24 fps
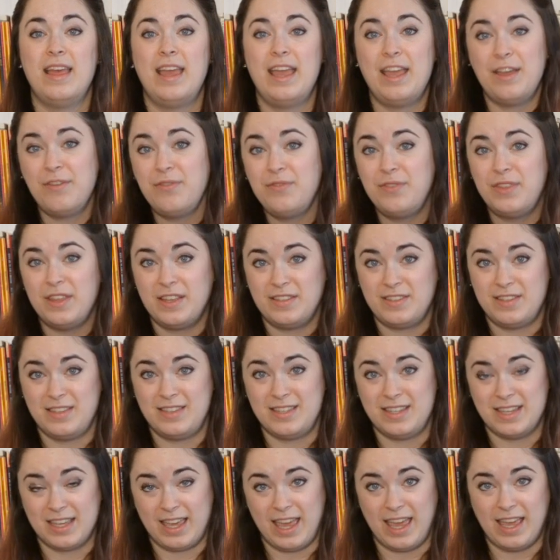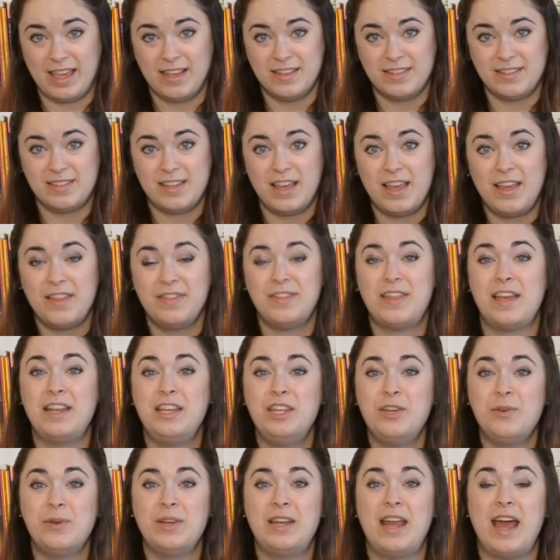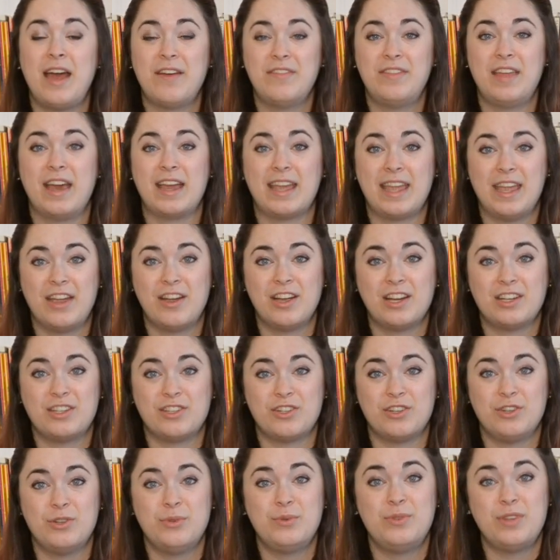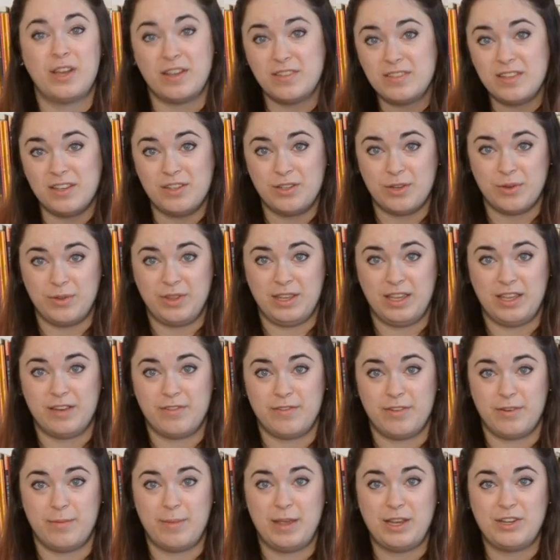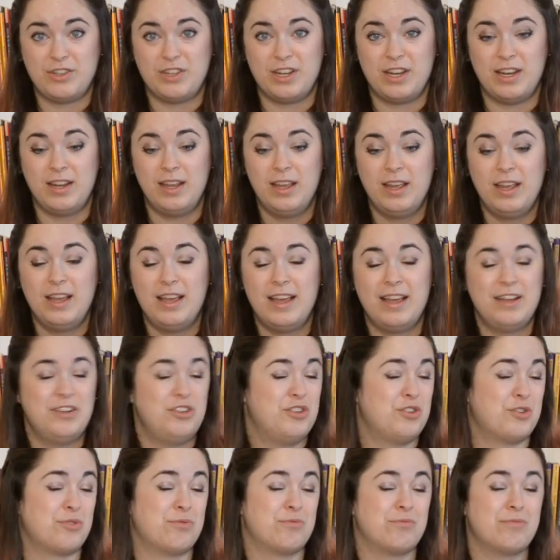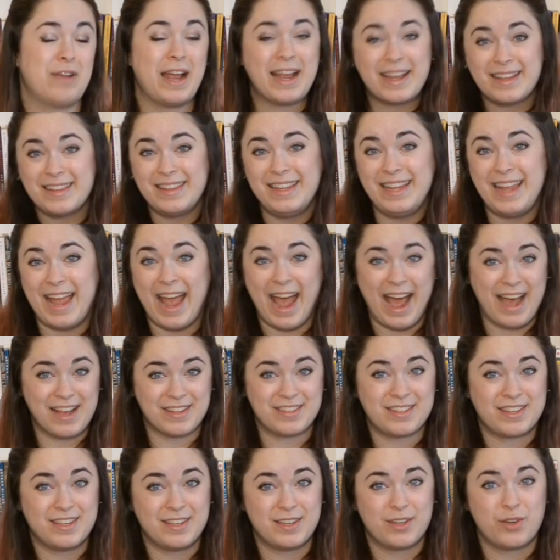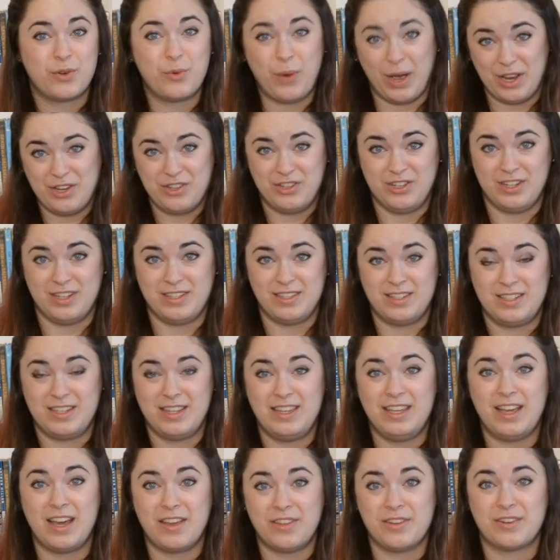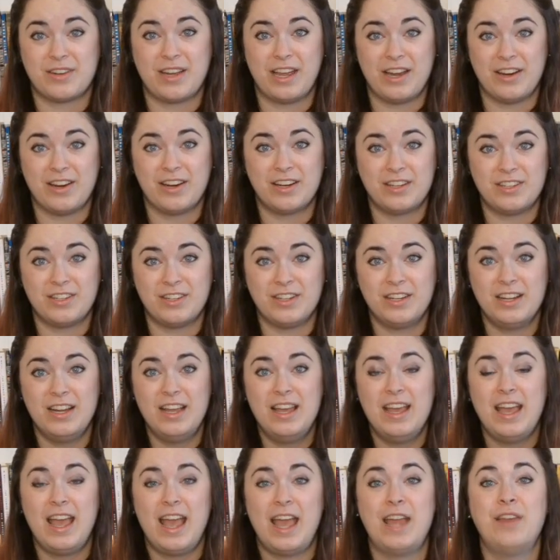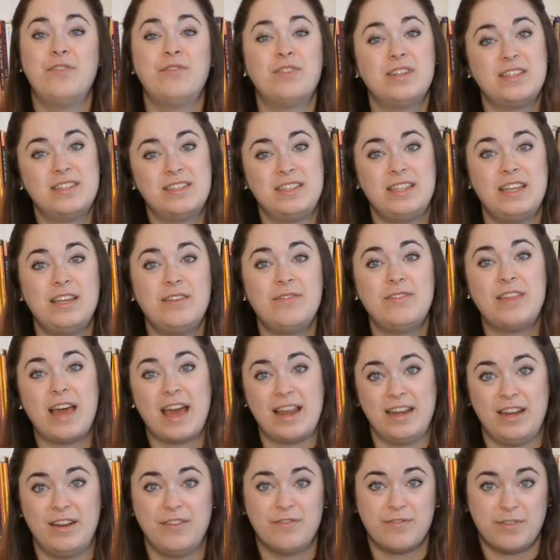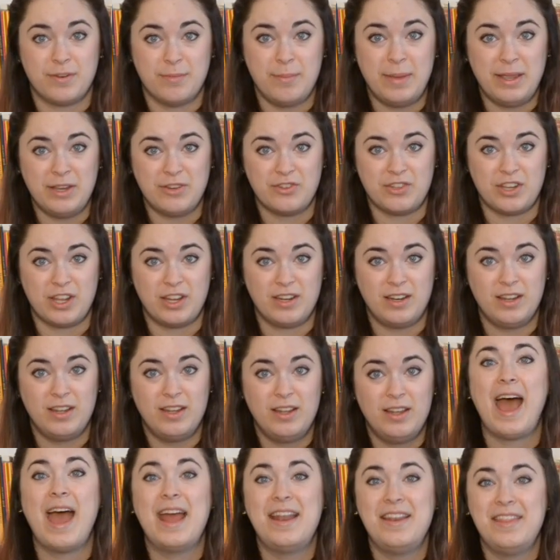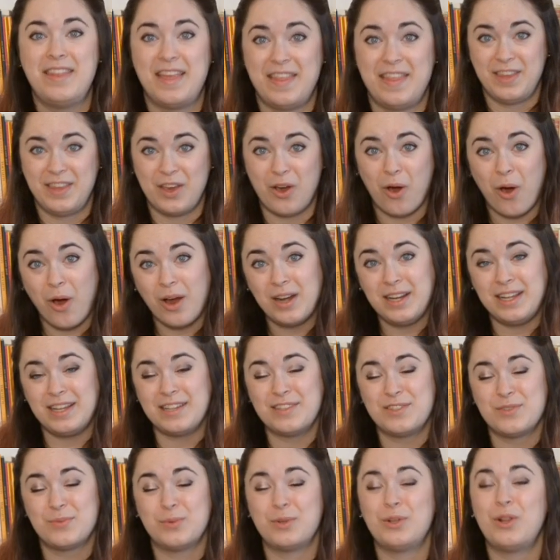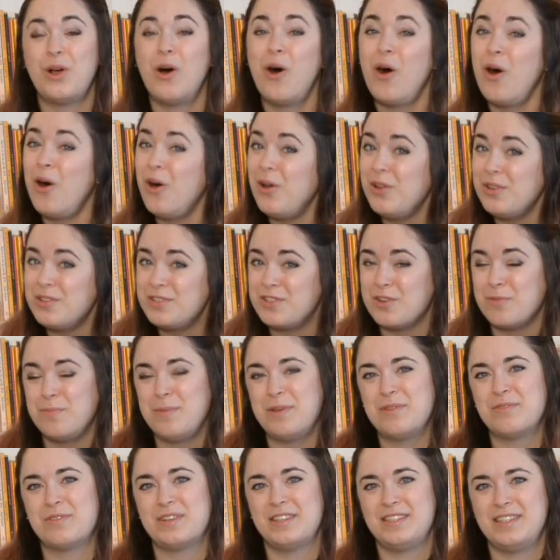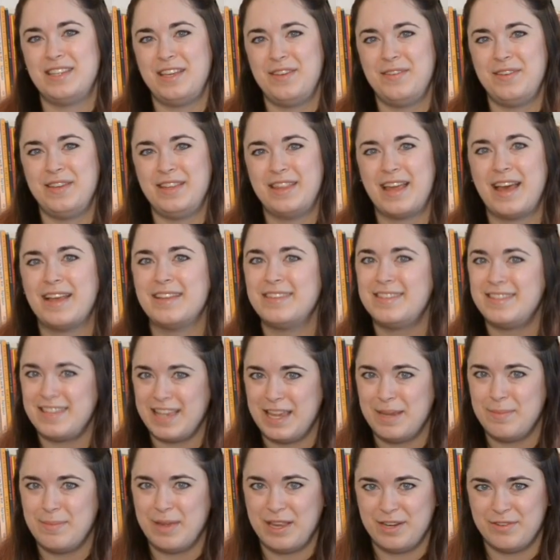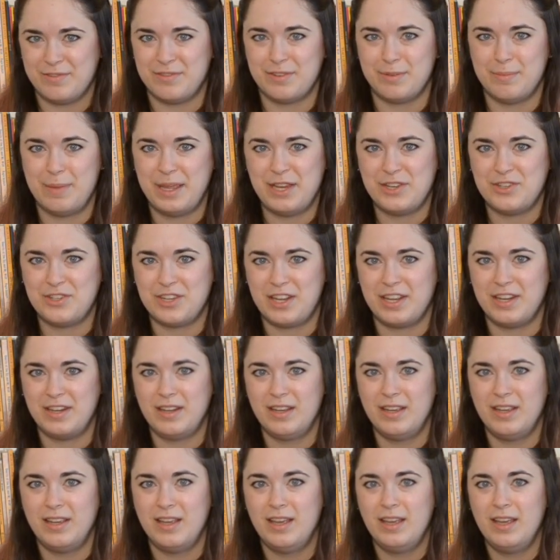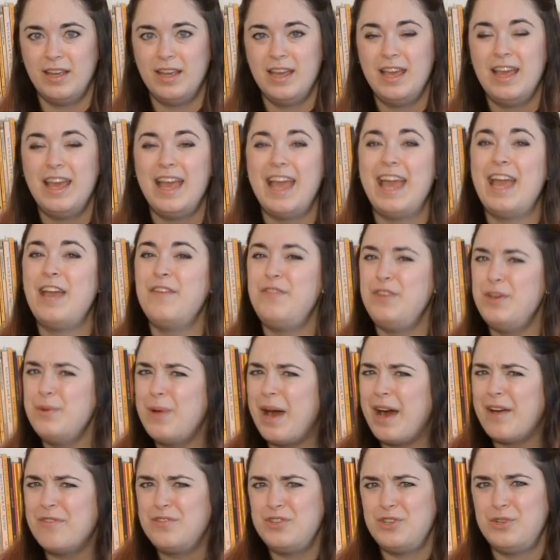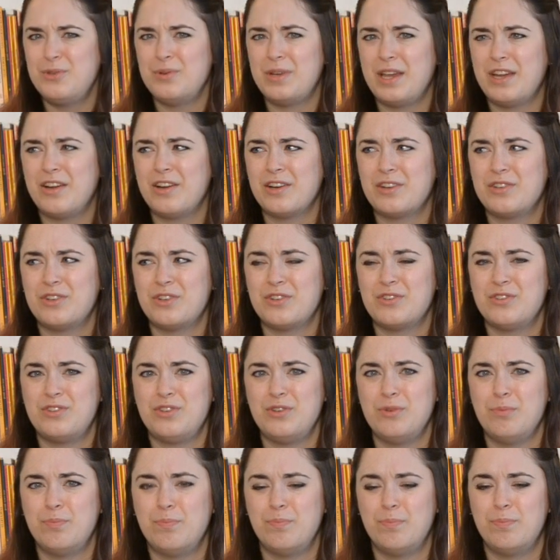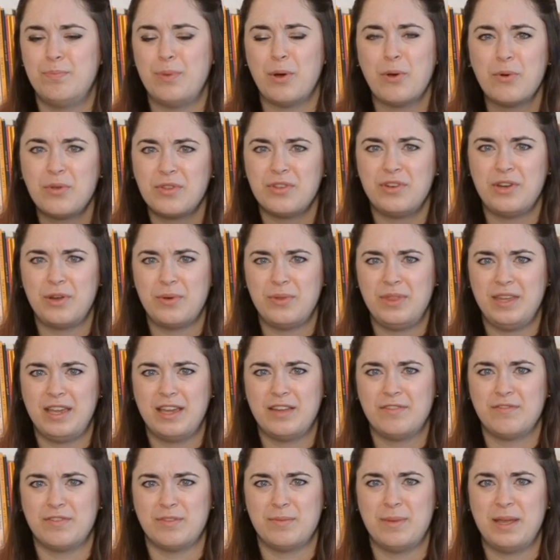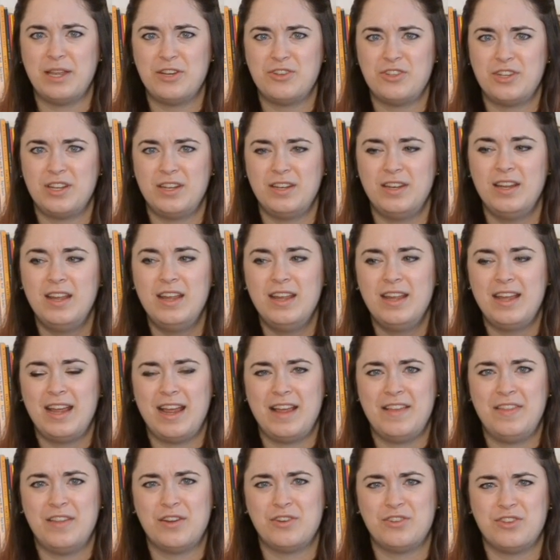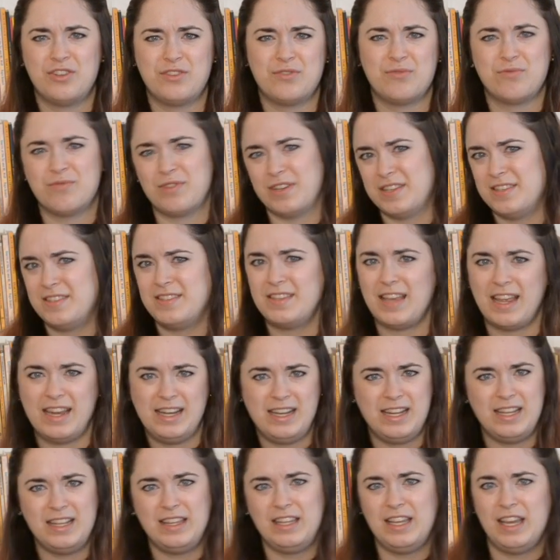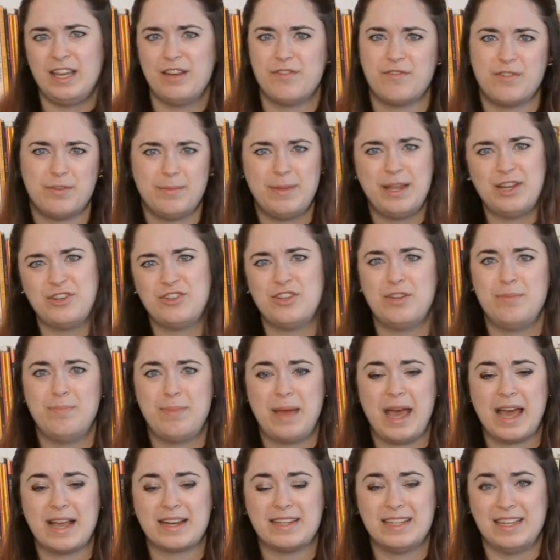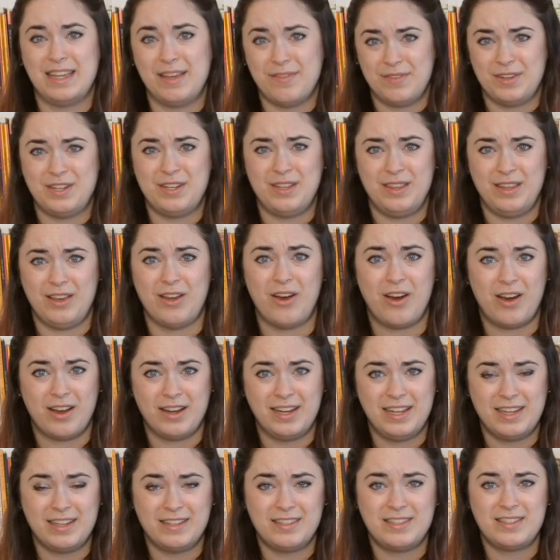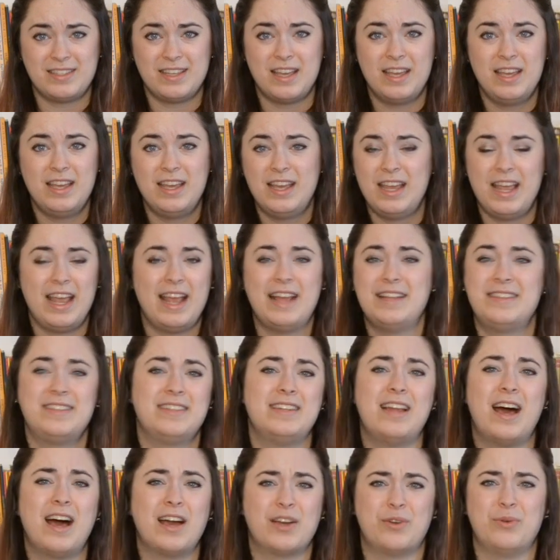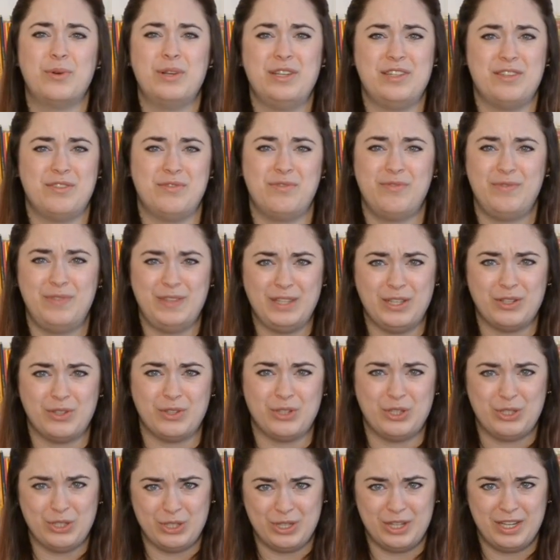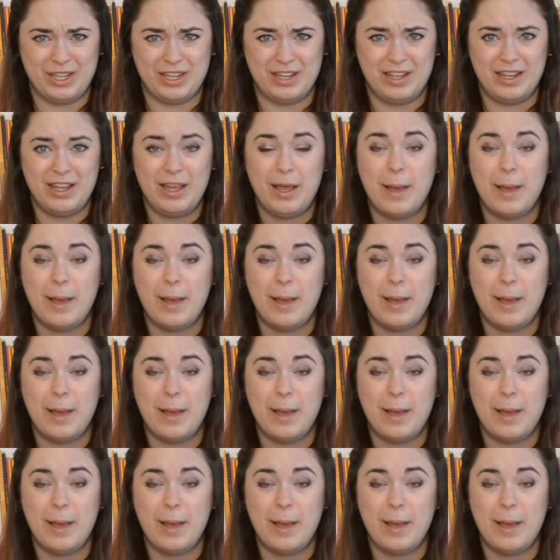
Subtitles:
If this is the case, then you can have that character who doesn't know the information directly ask questions to the other character and receive that information. And the audience will also be receiving that same information. If you have two characters who both know the information and they're just reciting the information back to give it to the audience, it's not going to feel good.